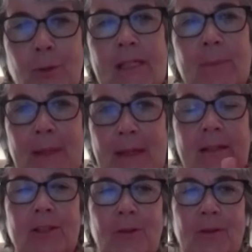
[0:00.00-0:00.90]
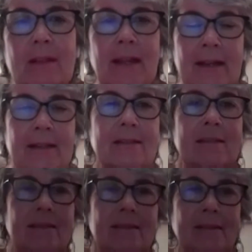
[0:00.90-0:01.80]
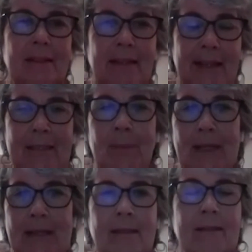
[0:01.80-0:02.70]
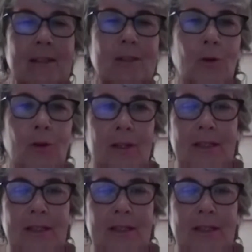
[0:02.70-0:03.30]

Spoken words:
or speaks to the next piece in the story